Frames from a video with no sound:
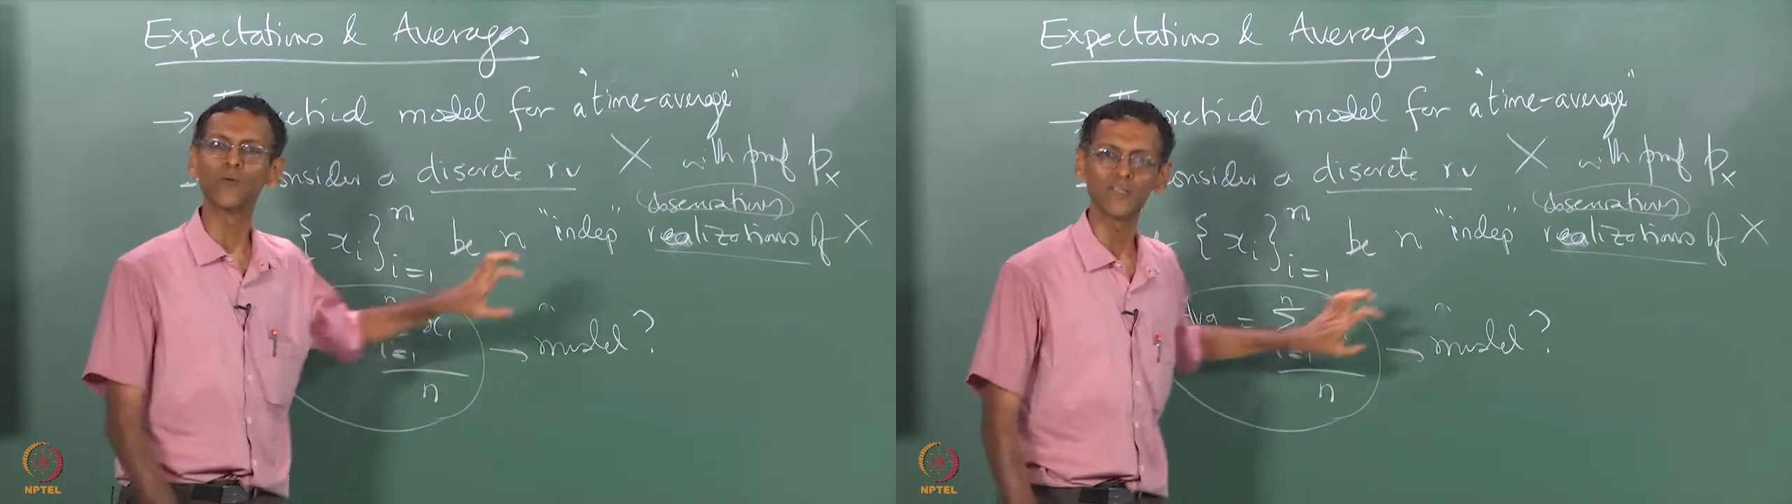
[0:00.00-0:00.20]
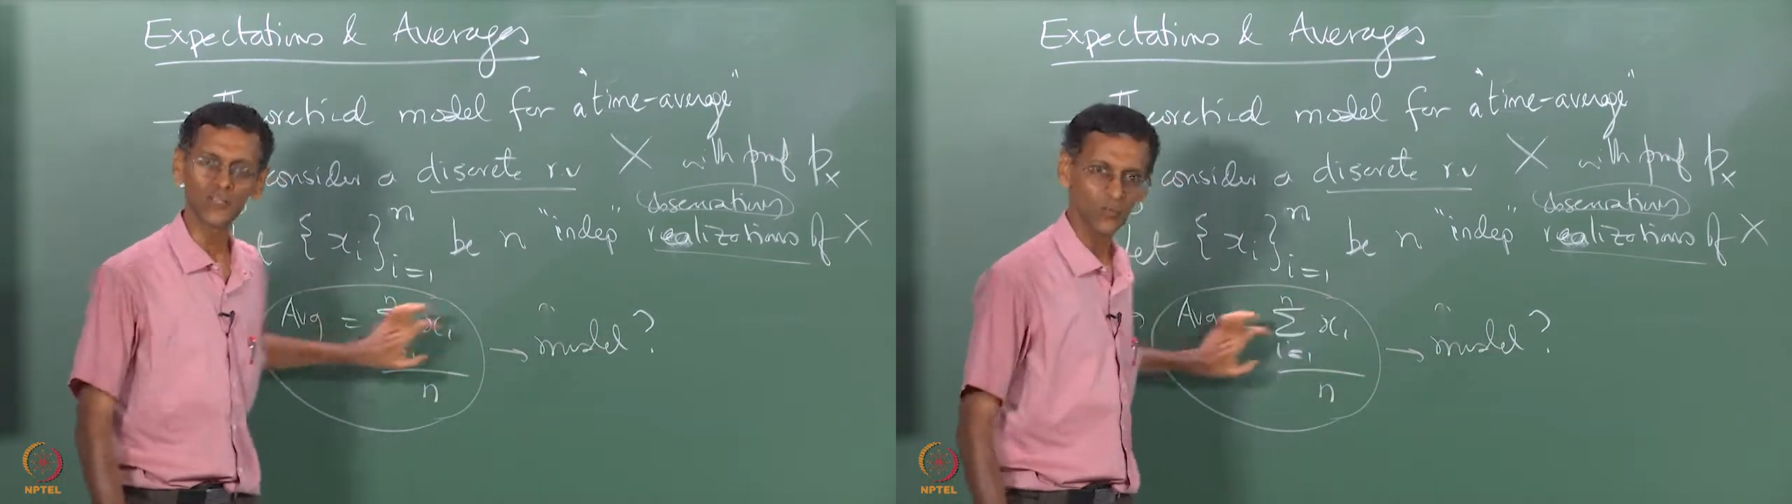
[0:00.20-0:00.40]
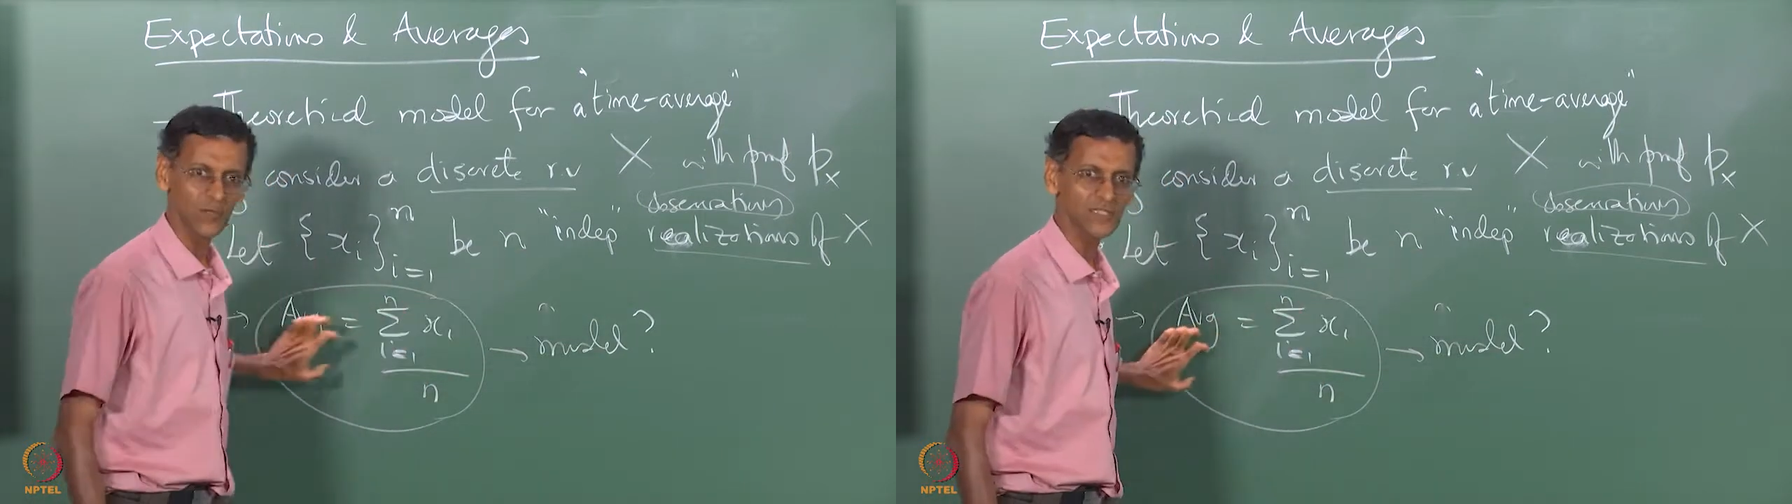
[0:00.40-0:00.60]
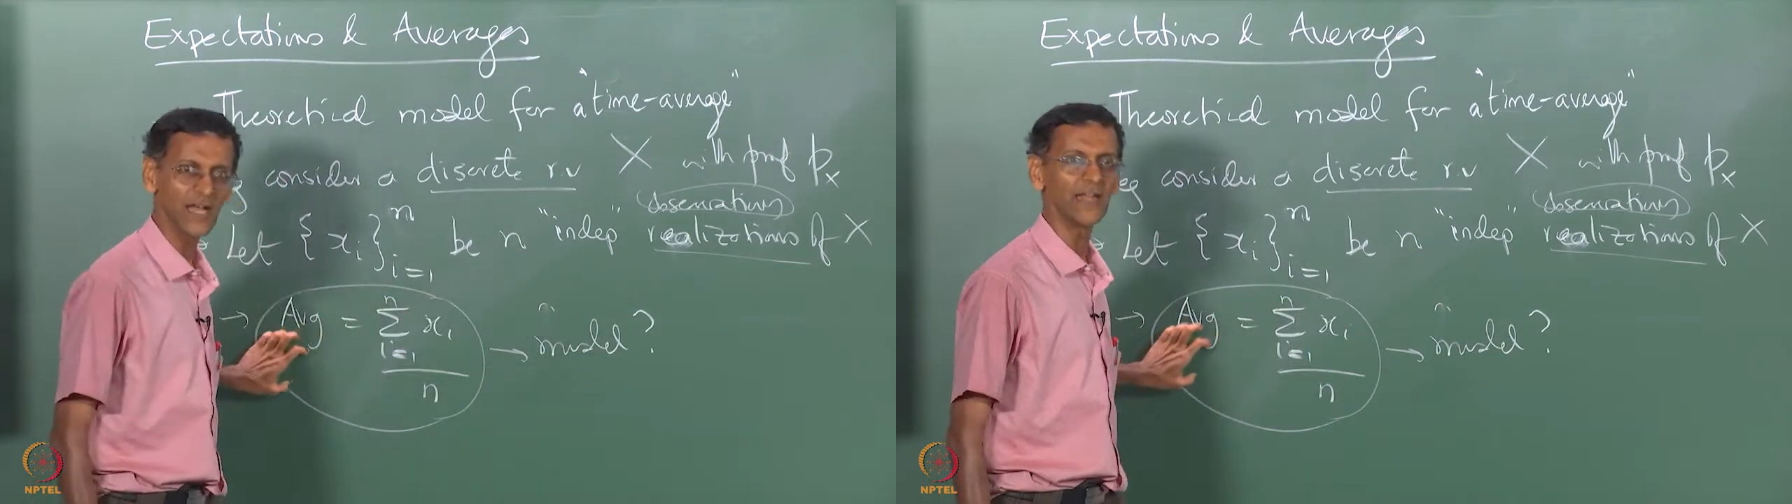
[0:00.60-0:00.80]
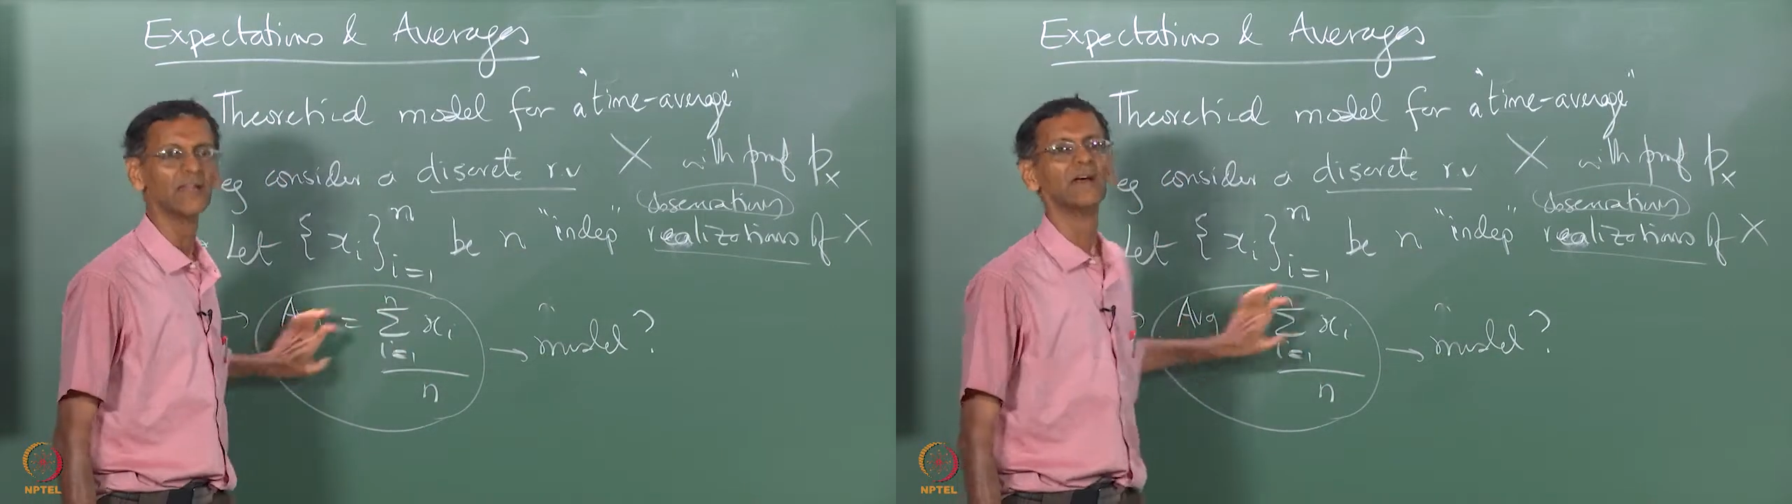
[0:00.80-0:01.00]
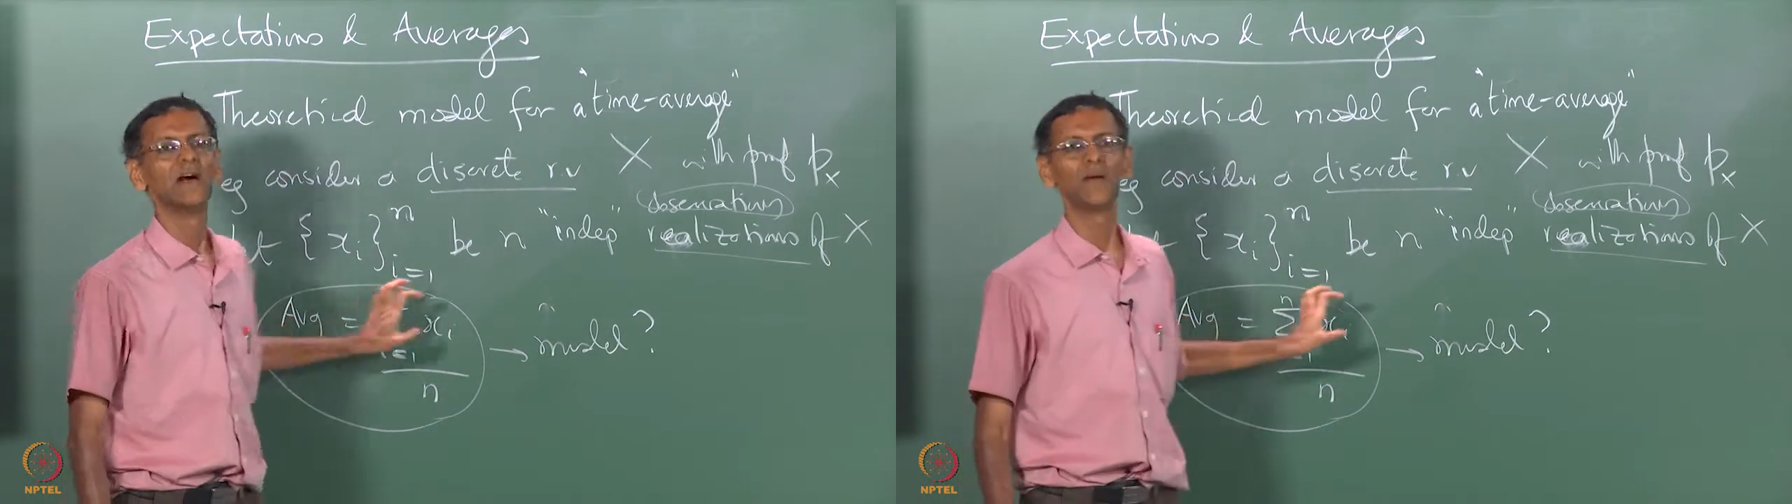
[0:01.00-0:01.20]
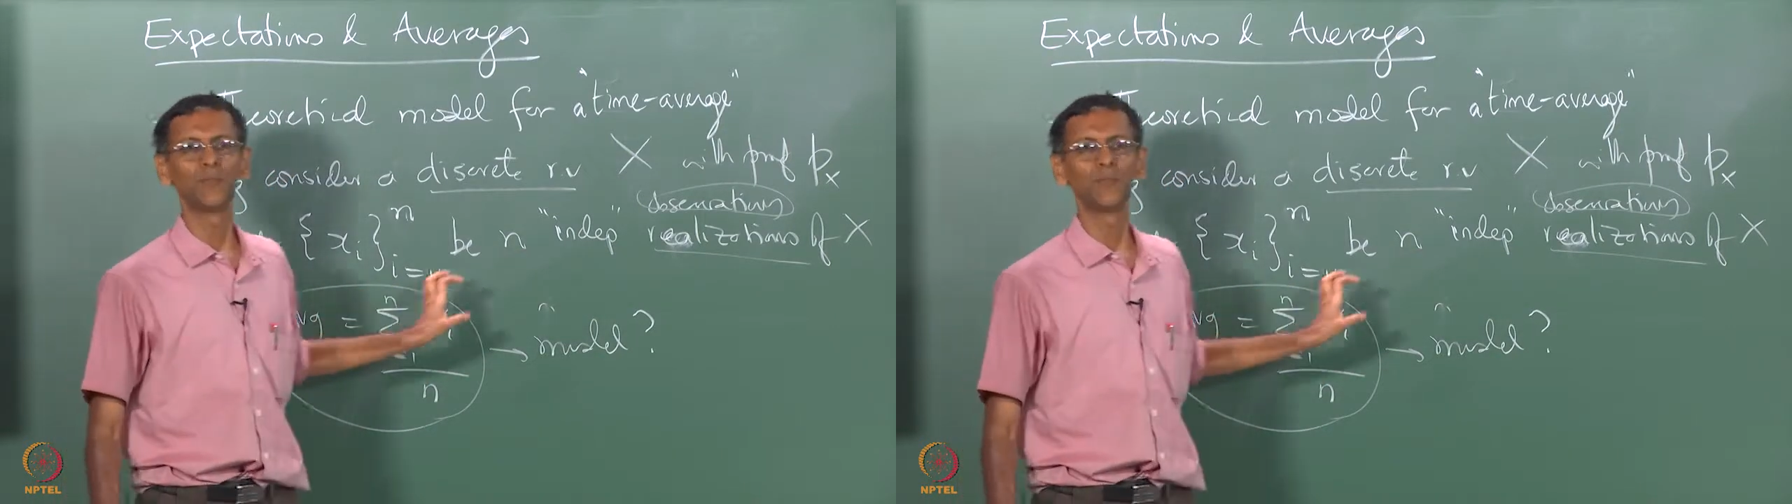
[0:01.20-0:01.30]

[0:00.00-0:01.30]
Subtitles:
1s to one side, I